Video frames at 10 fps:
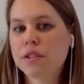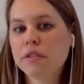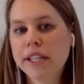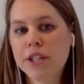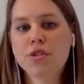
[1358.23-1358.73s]

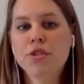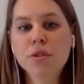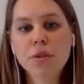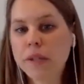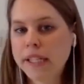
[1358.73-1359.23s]
to reach
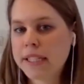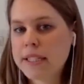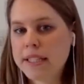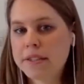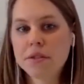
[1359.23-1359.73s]
new
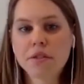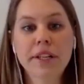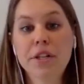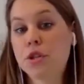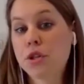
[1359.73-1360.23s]
audiences, to
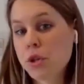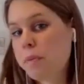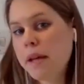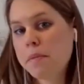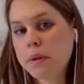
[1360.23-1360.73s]
reach new
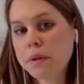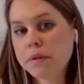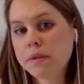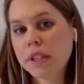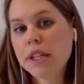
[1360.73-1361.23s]
people,